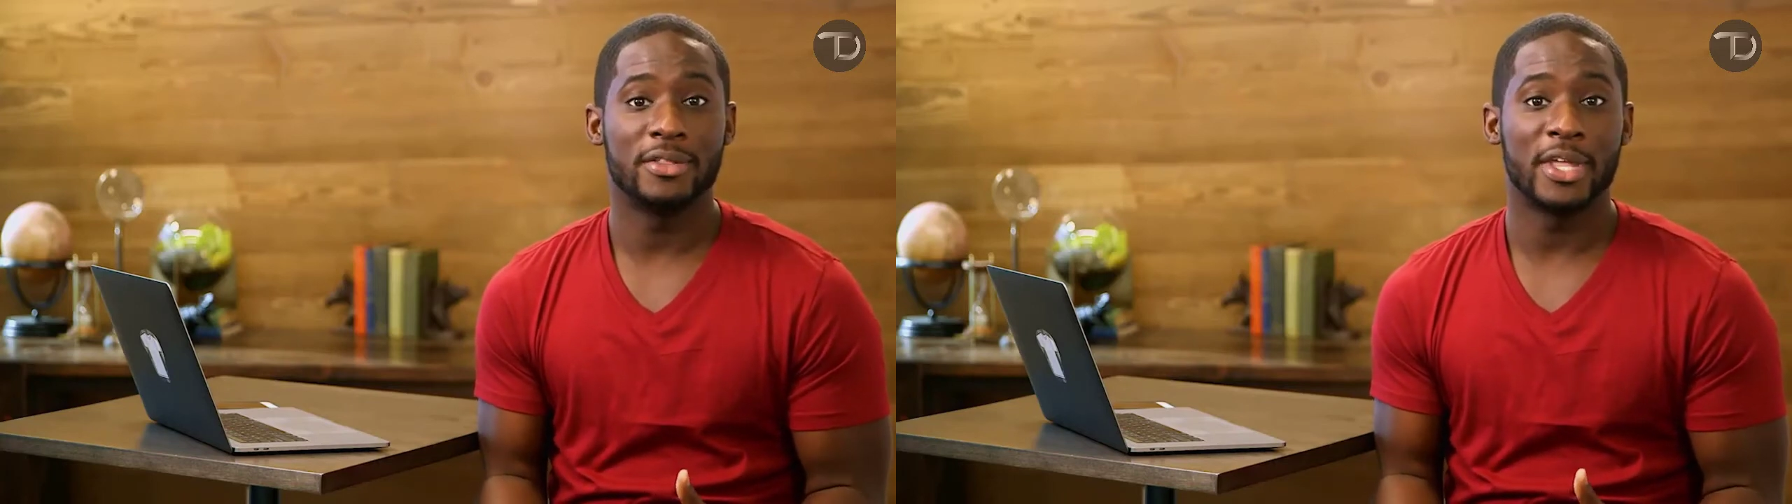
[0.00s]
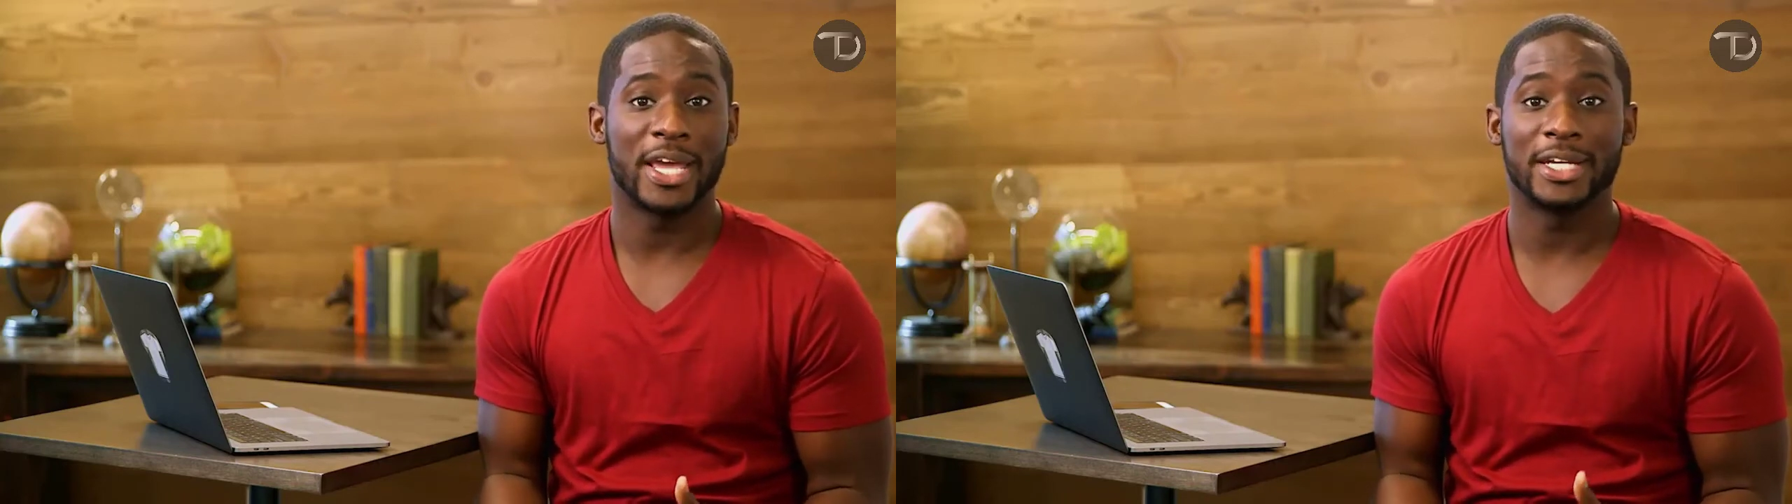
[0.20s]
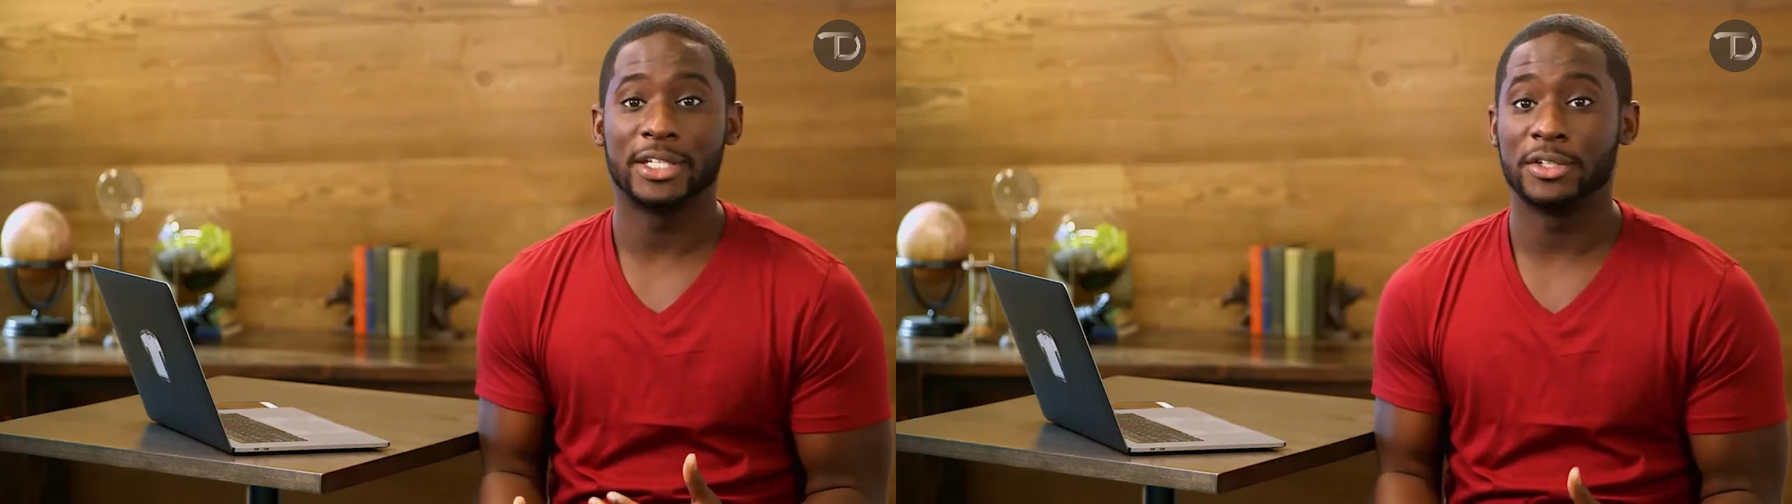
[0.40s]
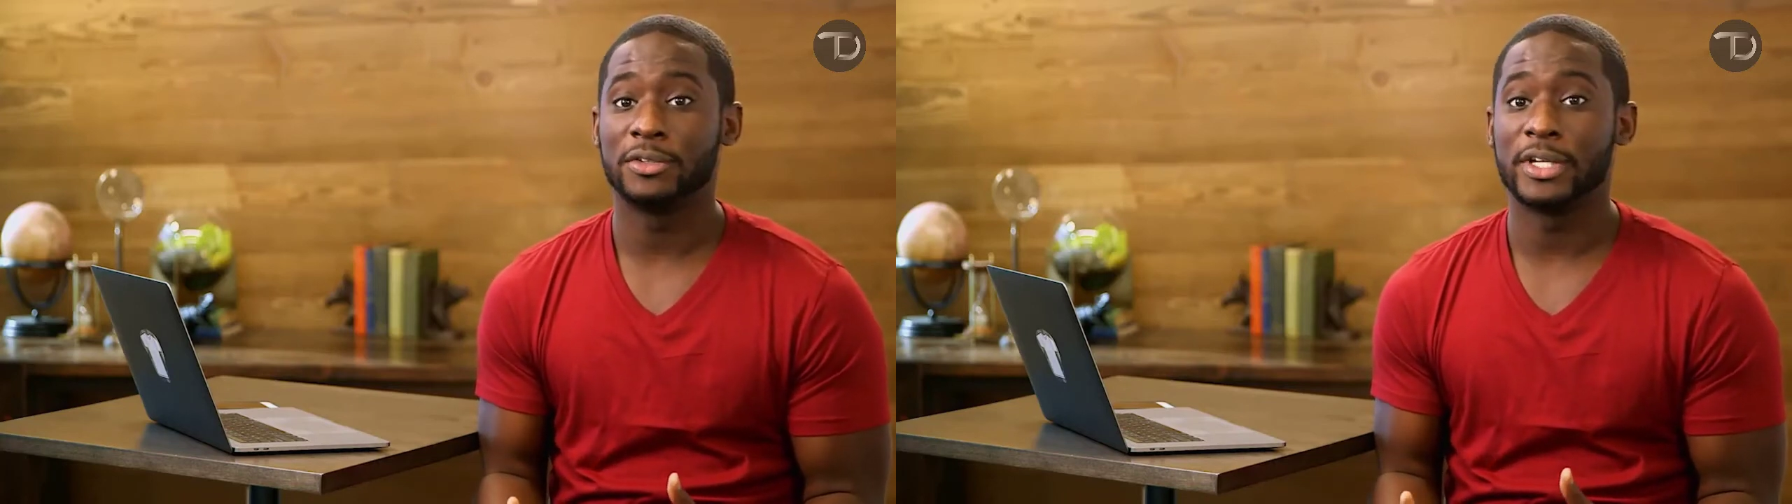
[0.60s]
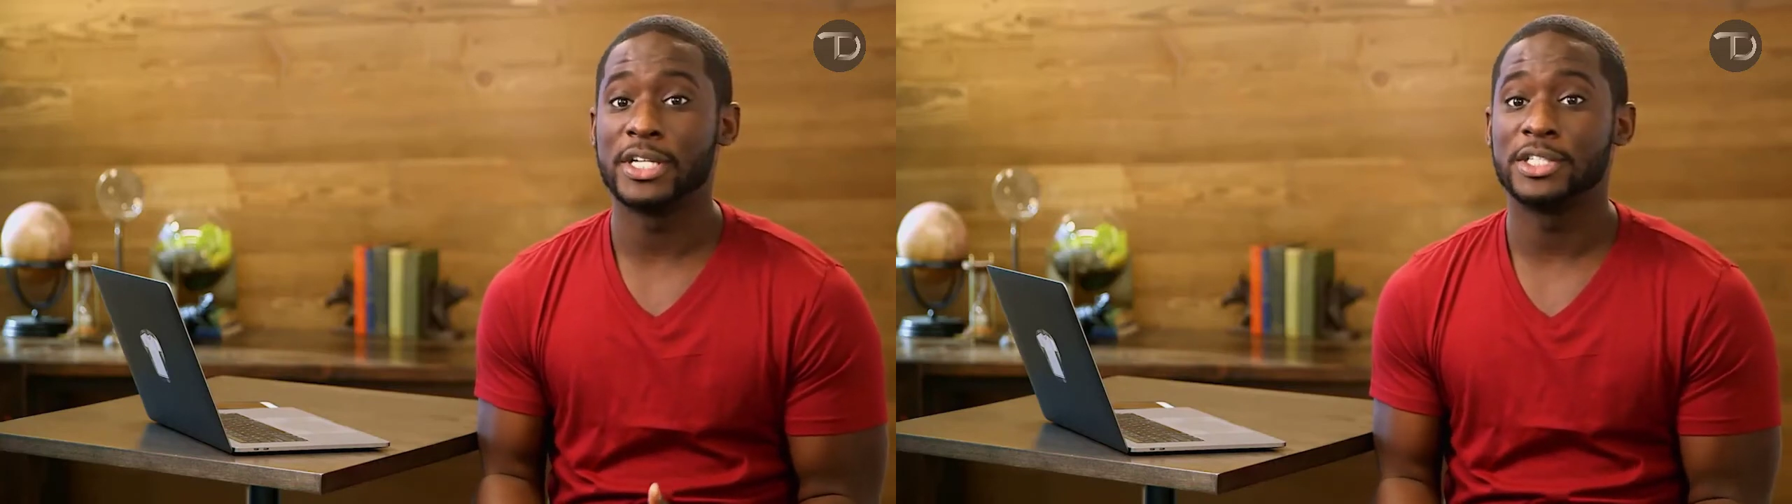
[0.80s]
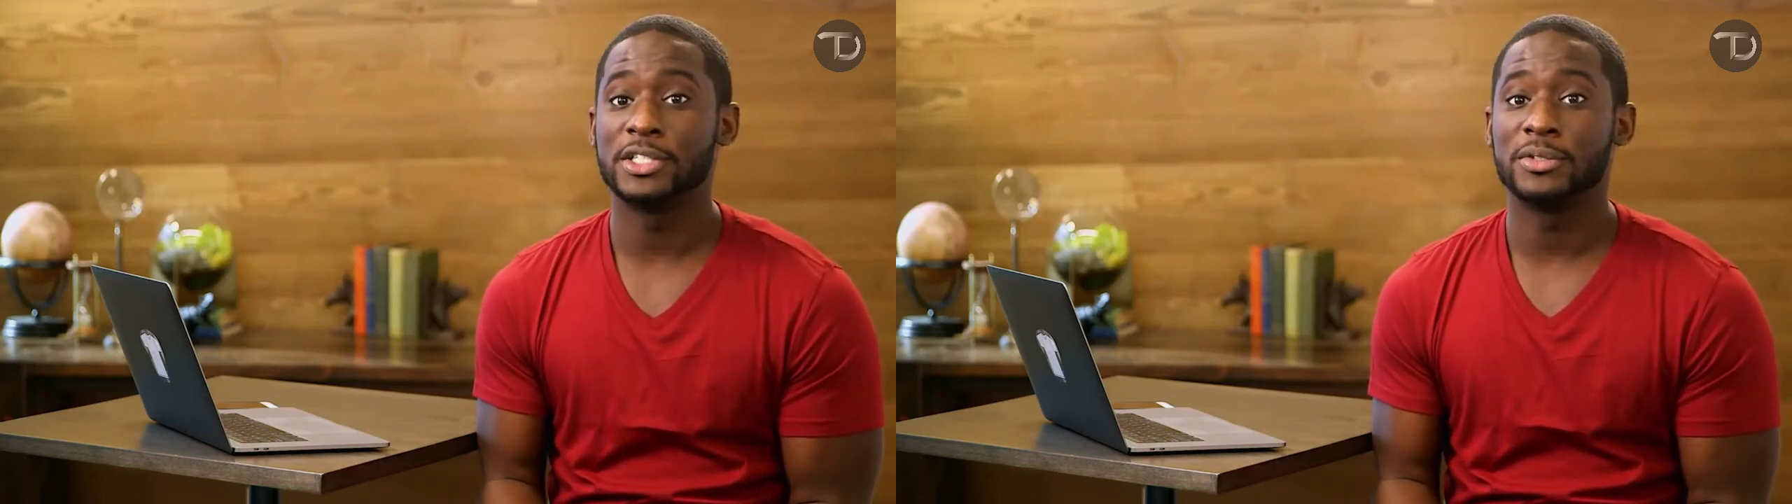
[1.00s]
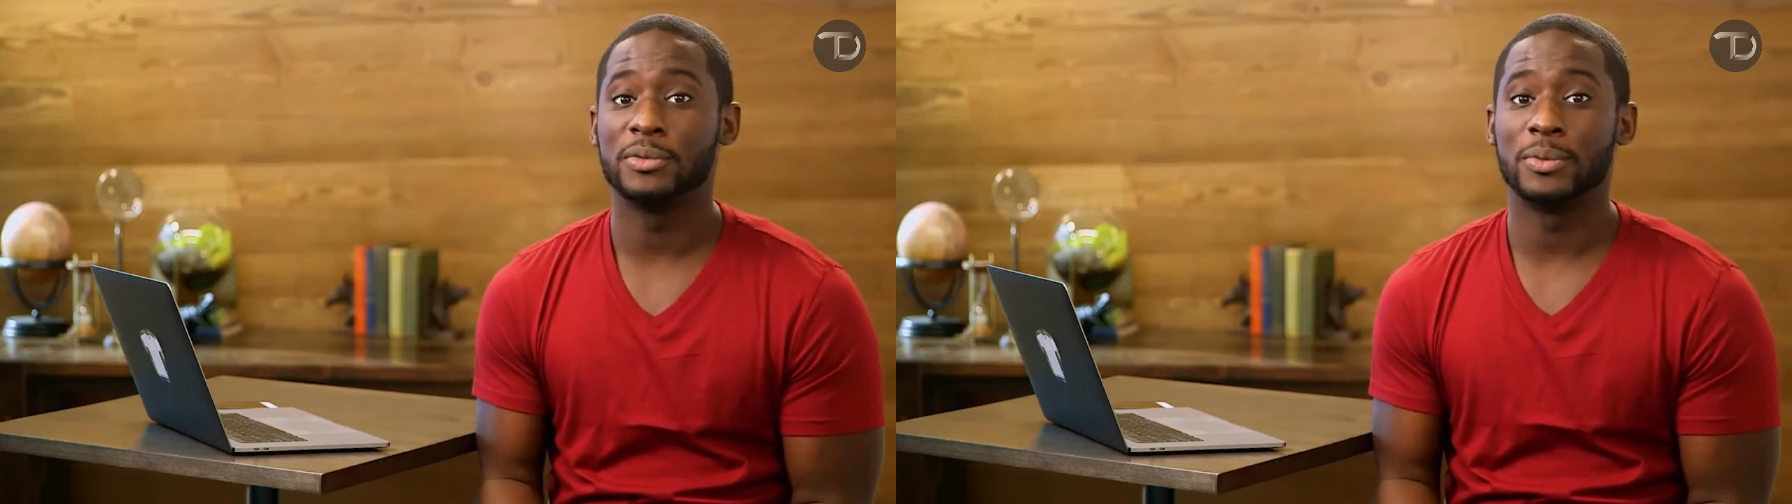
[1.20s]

the analytical engine